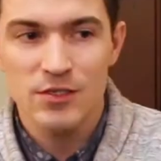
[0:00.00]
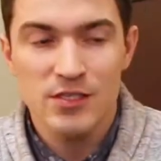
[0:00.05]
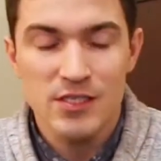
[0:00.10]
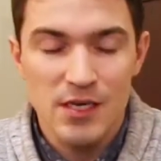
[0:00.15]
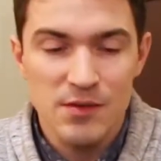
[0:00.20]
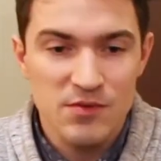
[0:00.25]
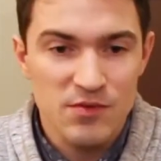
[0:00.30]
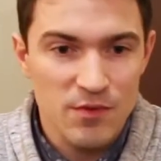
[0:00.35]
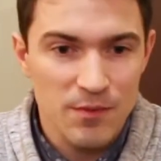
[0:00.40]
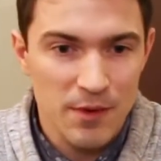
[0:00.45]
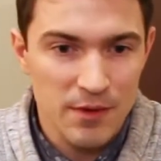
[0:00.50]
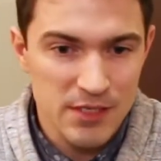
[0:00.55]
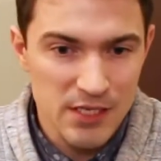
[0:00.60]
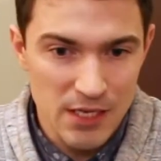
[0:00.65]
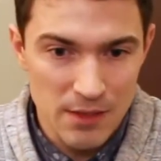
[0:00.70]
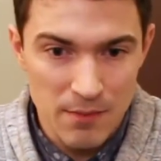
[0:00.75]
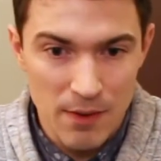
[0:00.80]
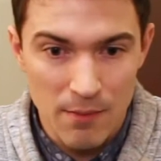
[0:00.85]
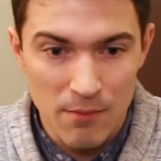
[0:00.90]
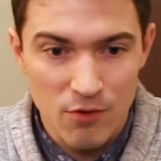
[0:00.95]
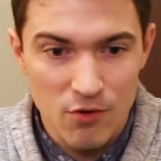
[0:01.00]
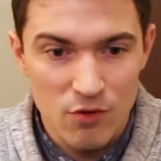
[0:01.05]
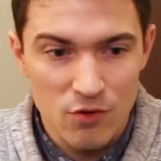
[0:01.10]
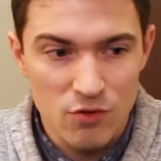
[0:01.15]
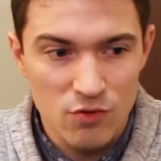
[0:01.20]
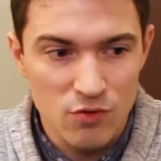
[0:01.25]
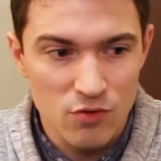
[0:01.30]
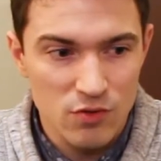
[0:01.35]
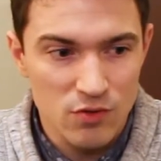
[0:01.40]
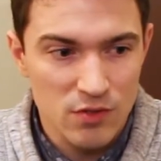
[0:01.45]
so this comes from a team member
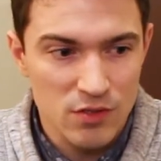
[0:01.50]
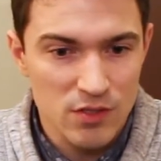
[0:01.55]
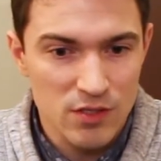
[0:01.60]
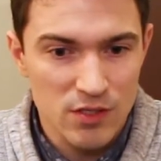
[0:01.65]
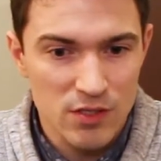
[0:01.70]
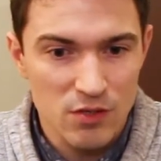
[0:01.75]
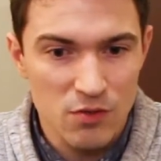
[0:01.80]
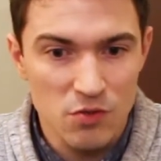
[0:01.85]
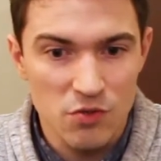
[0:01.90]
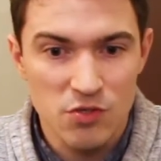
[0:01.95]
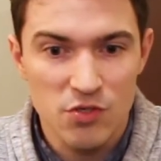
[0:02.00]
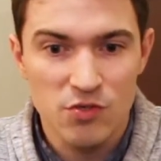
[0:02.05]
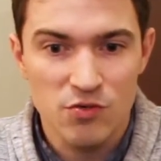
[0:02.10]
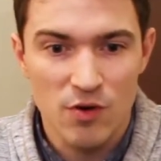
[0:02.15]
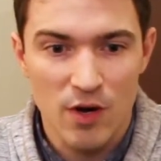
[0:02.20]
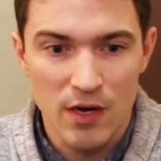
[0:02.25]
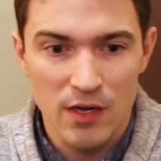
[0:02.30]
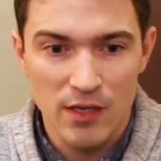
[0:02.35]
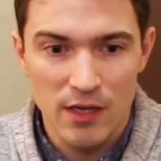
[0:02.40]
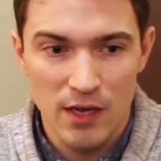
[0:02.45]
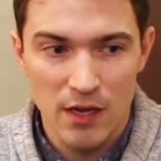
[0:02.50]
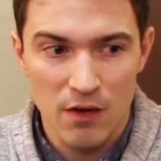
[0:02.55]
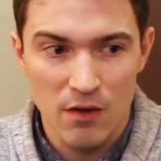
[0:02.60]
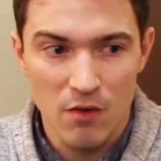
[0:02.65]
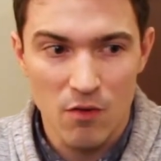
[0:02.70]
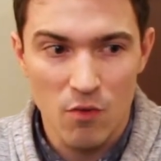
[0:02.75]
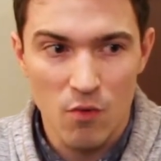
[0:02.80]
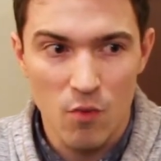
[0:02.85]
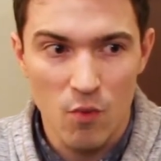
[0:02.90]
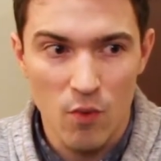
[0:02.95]
who's who's
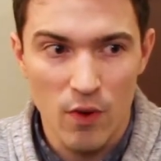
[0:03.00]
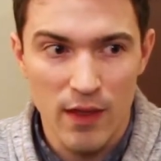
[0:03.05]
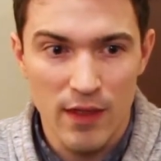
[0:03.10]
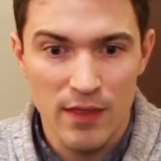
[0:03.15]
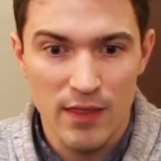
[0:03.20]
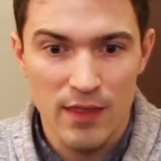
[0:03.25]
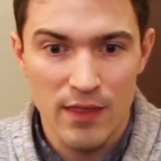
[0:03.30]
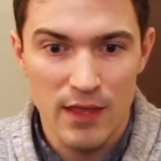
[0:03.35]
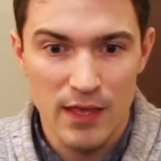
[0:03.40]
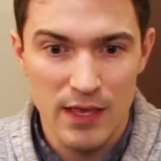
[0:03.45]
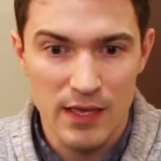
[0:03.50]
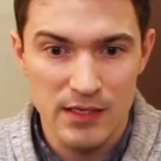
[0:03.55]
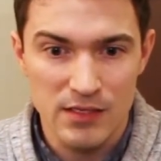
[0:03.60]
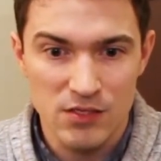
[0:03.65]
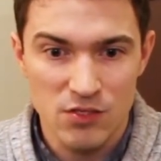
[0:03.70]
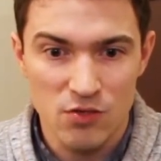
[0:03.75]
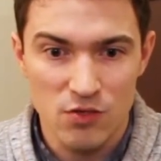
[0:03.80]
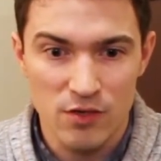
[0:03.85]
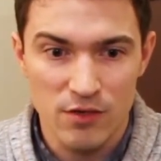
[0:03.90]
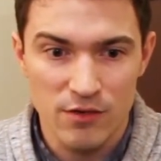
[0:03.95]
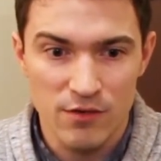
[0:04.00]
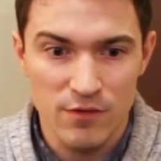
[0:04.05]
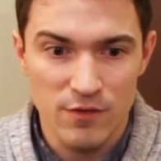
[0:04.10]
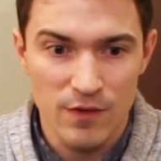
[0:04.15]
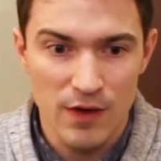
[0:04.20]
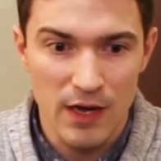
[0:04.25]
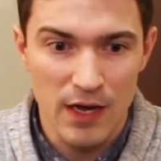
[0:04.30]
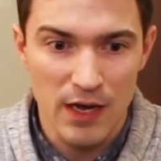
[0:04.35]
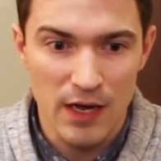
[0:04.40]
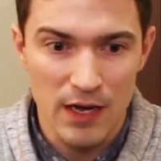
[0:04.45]
struggling with his sort
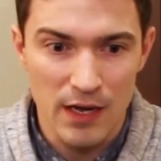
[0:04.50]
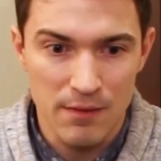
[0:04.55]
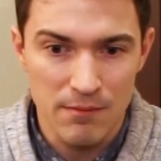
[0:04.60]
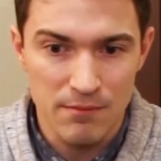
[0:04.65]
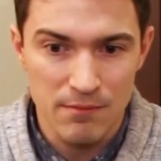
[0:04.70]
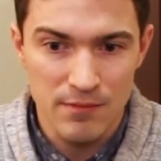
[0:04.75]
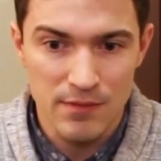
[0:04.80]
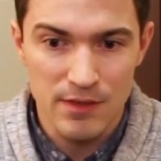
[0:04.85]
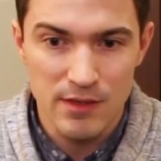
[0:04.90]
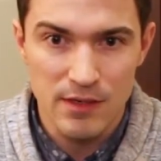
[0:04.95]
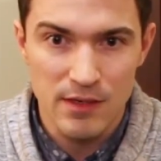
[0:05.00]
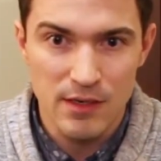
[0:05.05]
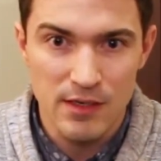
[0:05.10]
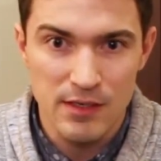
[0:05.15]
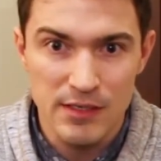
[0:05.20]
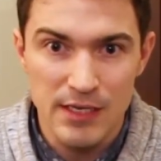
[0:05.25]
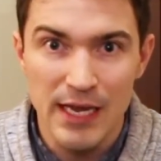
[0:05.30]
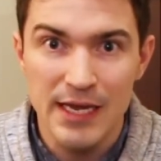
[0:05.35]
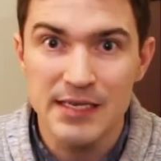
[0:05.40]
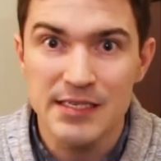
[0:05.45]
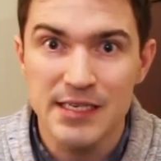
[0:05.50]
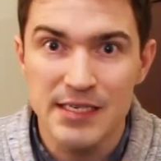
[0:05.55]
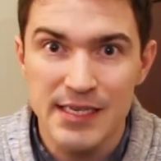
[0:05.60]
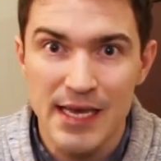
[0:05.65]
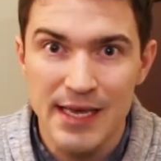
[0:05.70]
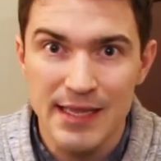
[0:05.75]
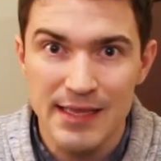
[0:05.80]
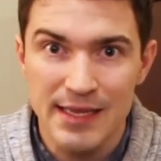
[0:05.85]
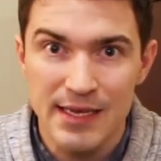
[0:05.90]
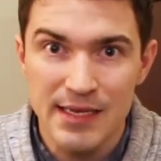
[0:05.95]
of um,
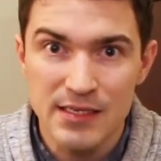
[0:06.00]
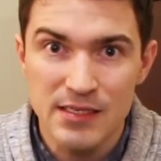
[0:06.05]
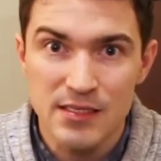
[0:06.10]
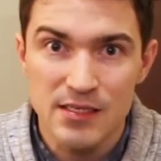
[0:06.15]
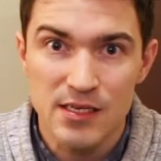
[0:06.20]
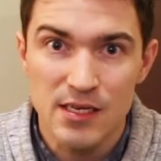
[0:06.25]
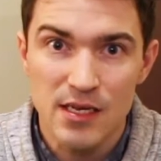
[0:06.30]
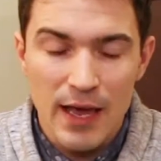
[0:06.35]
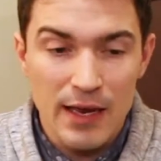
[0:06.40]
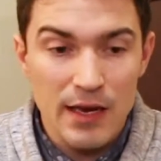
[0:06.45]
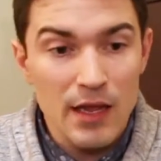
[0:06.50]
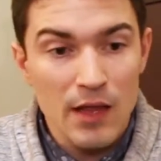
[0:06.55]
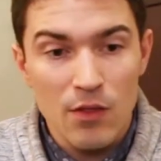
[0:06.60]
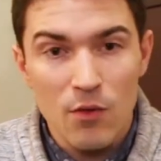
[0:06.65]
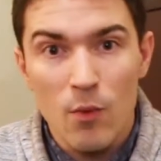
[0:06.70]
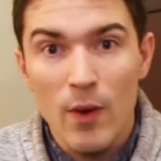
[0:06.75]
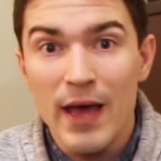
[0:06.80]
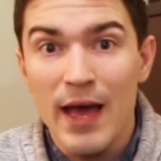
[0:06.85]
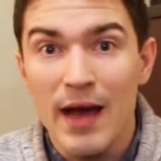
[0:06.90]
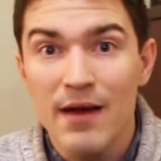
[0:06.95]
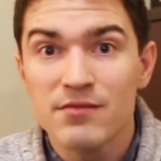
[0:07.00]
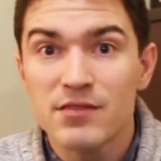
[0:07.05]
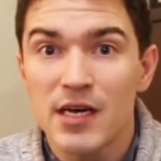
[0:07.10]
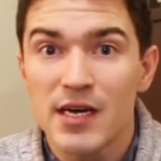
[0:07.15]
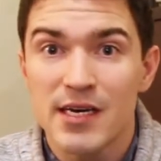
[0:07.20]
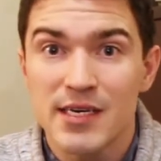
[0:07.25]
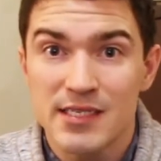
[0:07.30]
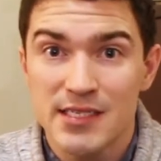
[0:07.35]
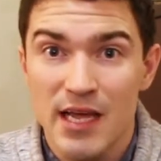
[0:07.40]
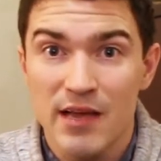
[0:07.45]
day-to-day list. And the way I've
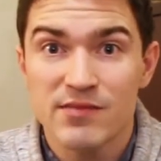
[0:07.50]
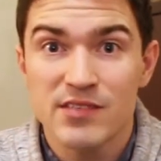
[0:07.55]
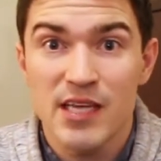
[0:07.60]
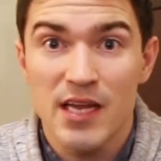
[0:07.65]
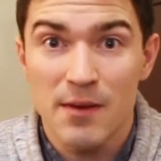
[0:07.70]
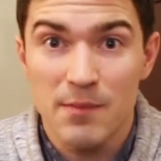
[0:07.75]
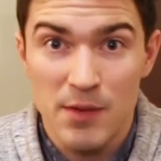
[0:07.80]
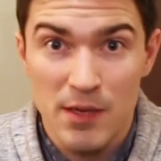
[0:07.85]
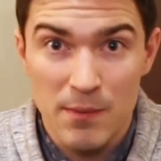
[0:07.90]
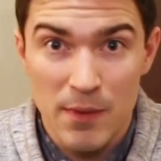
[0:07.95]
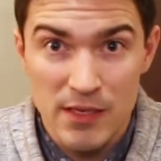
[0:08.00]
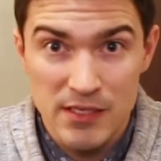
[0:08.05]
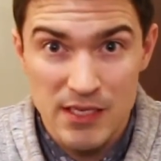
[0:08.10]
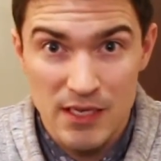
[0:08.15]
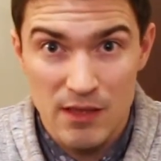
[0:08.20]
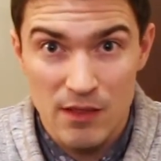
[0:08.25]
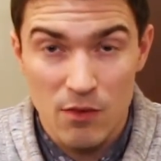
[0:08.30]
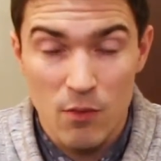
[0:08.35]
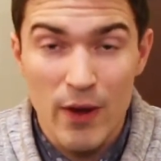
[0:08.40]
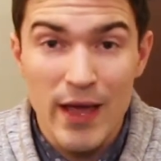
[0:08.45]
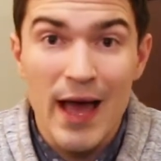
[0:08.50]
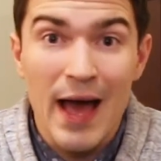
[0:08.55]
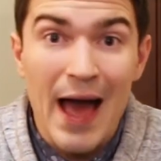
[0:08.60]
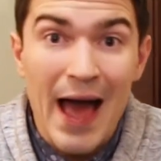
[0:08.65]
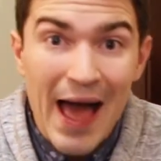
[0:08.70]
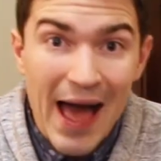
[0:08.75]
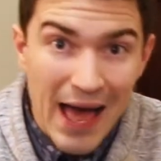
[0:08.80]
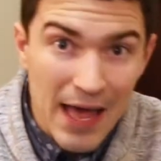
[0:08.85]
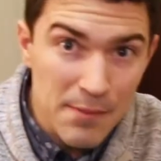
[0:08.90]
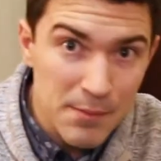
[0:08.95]
done it is I've set up a basic. The way I
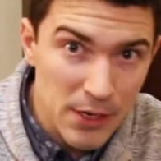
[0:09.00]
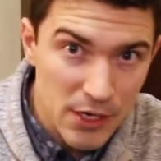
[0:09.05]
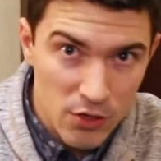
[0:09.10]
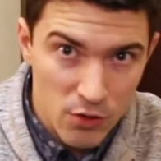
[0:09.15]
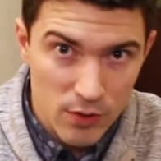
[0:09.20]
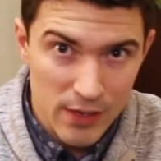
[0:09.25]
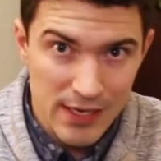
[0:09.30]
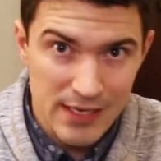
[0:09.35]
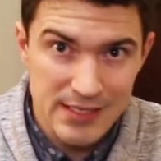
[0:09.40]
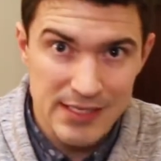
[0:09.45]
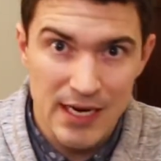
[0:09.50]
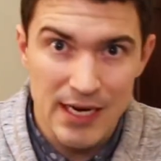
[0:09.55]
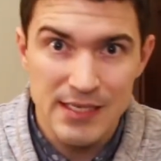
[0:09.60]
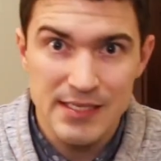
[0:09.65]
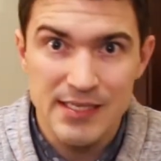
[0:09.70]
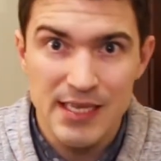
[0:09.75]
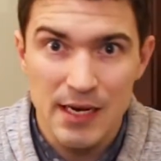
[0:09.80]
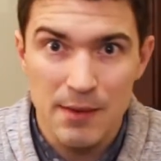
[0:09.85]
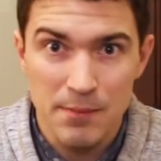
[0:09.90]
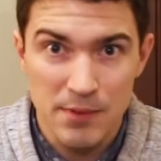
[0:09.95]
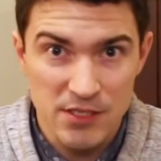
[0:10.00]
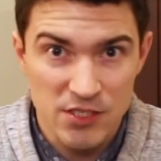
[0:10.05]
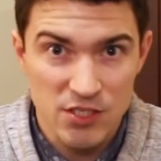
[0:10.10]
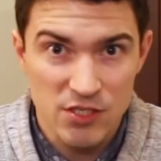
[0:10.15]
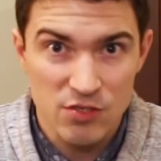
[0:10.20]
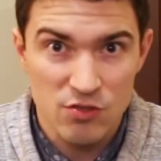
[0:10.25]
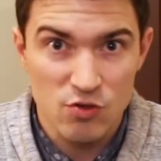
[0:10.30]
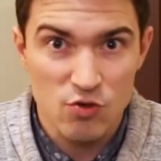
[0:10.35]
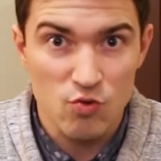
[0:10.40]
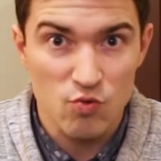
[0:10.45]
had been doing is that I set up a
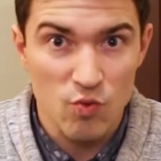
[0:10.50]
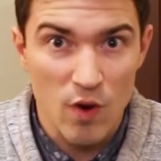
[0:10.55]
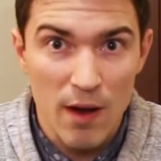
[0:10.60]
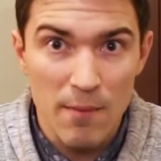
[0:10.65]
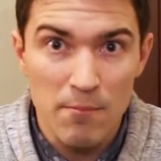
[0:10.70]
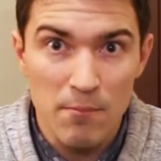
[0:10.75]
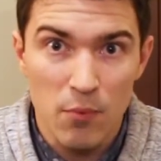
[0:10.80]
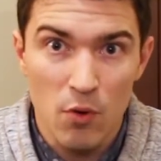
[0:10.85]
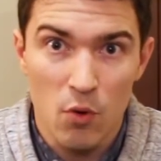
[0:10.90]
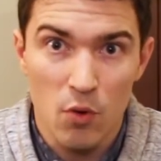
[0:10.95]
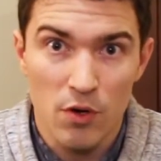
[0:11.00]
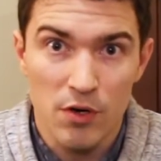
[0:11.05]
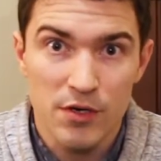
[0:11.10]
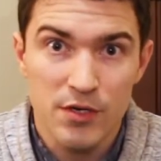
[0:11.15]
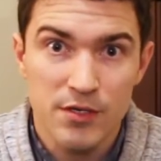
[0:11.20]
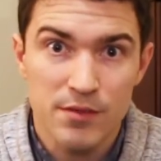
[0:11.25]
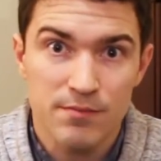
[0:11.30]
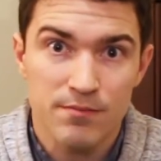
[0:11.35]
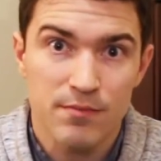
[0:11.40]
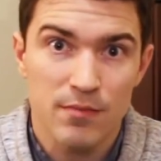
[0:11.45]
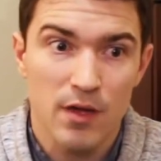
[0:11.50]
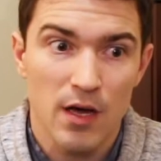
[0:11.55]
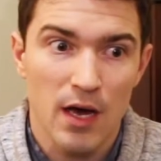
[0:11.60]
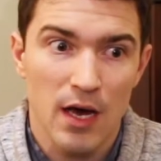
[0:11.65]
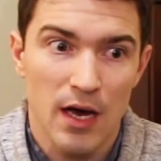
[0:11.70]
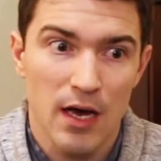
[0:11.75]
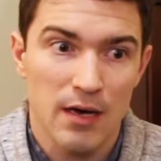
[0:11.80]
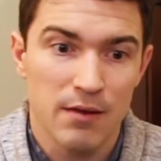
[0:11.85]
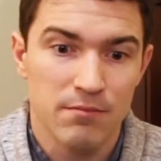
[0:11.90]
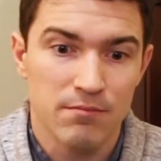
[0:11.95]
Scrum board.
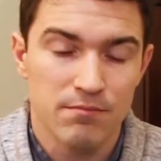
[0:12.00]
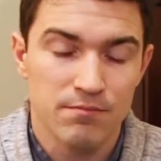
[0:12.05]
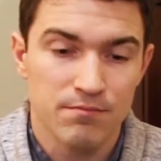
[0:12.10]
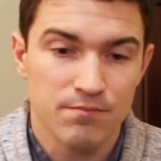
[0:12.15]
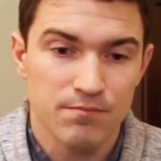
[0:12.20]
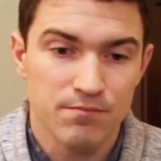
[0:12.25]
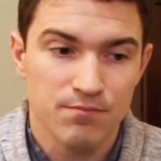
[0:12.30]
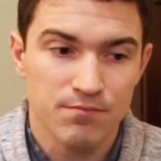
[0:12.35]
Um,